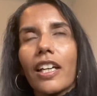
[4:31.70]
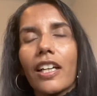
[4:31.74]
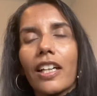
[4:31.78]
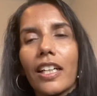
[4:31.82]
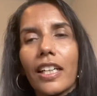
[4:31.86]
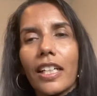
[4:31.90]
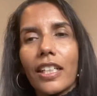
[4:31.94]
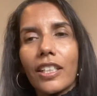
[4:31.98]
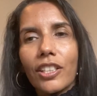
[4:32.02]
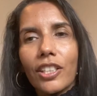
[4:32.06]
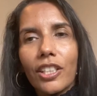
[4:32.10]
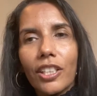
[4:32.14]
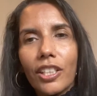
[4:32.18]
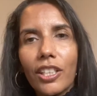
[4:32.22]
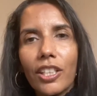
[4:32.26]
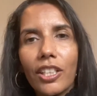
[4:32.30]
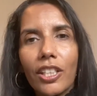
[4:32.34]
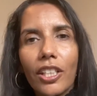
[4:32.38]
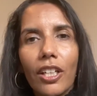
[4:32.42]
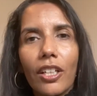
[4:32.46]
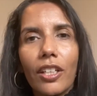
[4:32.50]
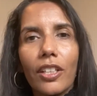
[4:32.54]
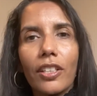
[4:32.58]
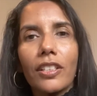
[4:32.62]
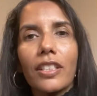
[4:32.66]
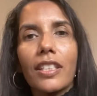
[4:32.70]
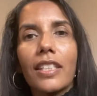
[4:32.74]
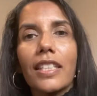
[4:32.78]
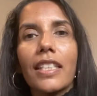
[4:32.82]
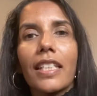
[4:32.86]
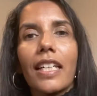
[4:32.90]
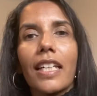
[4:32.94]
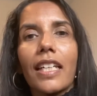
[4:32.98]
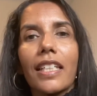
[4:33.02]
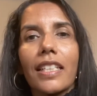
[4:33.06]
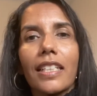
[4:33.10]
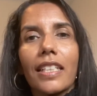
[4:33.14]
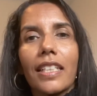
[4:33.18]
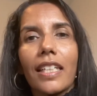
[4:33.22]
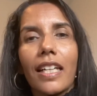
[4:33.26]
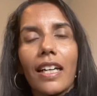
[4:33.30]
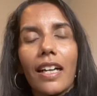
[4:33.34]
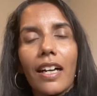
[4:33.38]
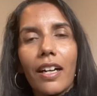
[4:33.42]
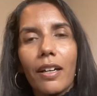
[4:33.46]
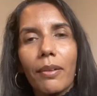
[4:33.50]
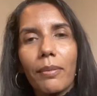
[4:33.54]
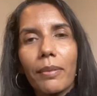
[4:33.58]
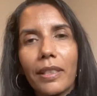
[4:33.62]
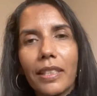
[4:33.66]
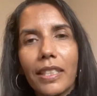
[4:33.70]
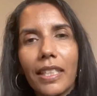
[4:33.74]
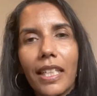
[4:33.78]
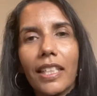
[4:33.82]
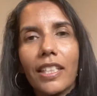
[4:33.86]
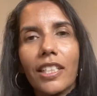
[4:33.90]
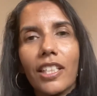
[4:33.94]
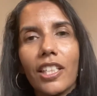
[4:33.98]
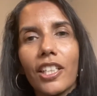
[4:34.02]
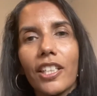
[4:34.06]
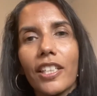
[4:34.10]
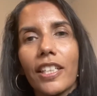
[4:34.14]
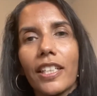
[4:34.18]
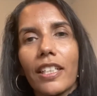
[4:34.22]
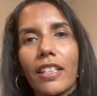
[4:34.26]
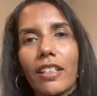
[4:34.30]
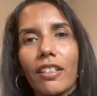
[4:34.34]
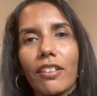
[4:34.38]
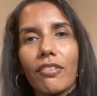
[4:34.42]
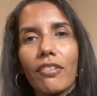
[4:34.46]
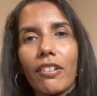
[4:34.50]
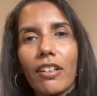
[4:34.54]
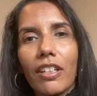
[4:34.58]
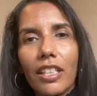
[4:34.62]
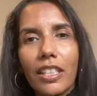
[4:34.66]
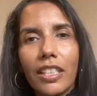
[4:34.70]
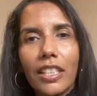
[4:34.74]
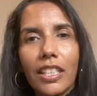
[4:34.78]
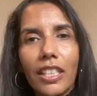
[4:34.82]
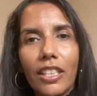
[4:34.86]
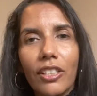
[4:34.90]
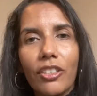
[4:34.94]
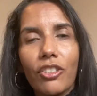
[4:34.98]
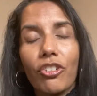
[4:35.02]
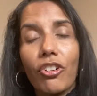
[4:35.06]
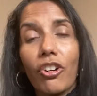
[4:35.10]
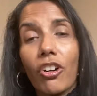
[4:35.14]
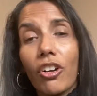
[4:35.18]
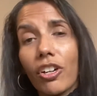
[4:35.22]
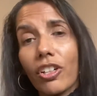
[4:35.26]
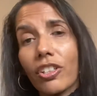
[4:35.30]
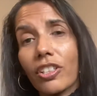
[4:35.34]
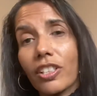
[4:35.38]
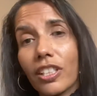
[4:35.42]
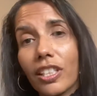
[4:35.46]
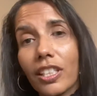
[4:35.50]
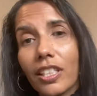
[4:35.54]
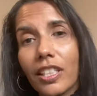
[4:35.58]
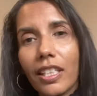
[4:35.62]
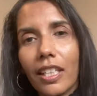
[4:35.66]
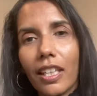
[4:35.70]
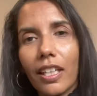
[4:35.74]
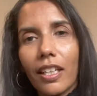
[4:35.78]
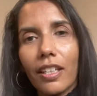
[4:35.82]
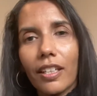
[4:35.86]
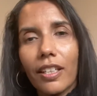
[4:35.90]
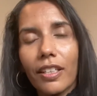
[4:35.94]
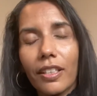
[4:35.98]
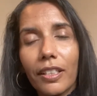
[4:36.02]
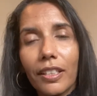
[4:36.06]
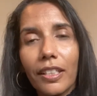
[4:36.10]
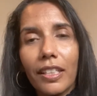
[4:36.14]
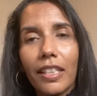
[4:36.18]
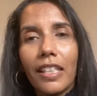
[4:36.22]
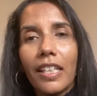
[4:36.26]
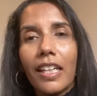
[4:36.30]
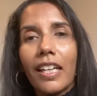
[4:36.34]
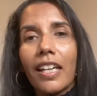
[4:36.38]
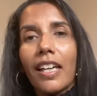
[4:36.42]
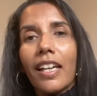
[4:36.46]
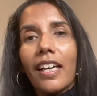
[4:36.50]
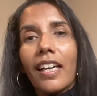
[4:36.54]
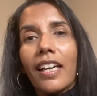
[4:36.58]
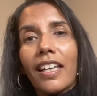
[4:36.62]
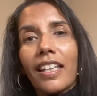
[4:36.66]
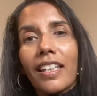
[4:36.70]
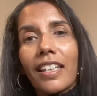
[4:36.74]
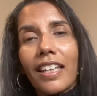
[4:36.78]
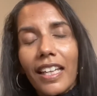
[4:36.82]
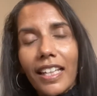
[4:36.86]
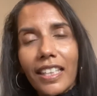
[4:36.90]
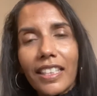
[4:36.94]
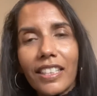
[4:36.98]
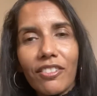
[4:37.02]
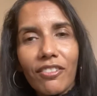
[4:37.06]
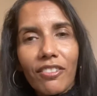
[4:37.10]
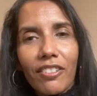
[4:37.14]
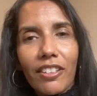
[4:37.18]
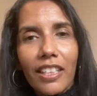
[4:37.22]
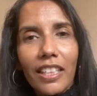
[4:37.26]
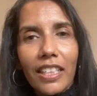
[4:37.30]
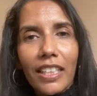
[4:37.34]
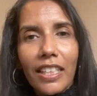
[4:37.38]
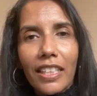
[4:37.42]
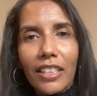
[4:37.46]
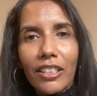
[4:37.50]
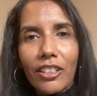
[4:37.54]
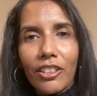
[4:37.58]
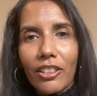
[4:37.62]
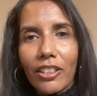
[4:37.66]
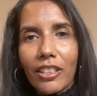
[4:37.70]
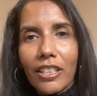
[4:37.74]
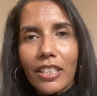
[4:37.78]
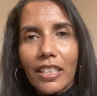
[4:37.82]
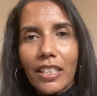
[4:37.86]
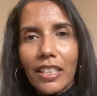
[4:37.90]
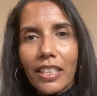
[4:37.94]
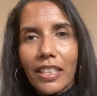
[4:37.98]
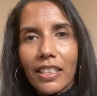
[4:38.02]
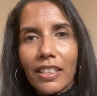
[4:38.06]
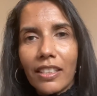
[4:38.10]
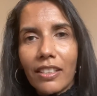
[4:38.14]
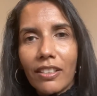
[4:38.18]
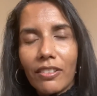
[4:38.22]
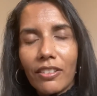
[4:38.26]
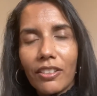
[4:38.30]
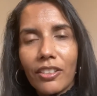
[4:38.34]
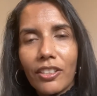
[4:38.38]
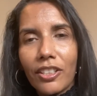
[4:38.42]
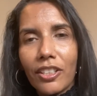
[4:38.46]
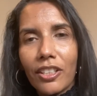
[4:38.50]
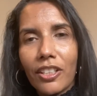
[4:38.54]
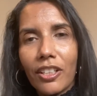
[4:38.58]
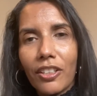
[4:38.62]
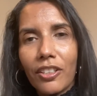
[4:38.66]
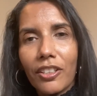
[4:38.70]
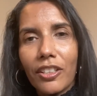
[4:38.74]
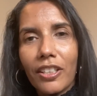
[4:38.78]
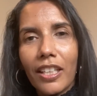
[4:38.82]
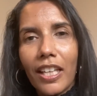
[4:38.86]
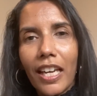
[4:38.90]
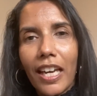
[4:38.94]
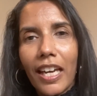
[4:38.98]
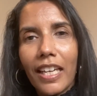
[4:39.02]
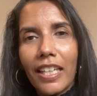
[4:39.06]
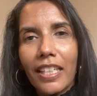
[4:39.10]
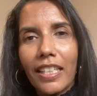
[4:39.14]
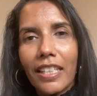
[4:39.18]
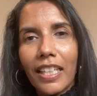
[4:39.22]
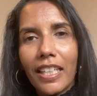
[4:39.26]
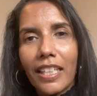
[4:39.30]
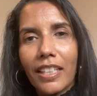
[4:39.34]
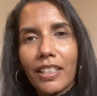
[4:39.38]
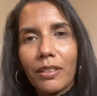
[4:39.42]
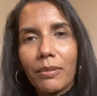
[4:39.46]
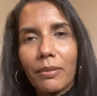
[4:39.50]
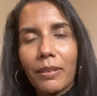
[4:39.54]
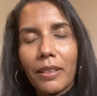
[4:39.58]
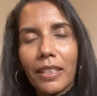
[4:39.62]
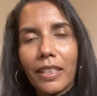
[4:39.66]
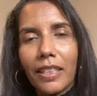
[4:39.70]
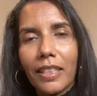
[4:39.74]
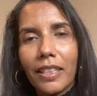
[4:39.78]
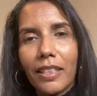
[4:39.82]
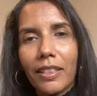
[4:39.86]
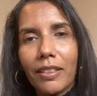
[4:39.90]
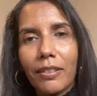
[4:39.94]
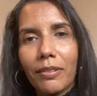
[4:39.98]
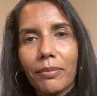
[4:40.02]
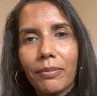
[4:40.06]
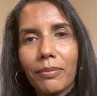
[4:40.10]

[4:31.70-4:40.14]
actually showed standing up is actually a rising trot, so that's really interesting, so I'll show you that next week.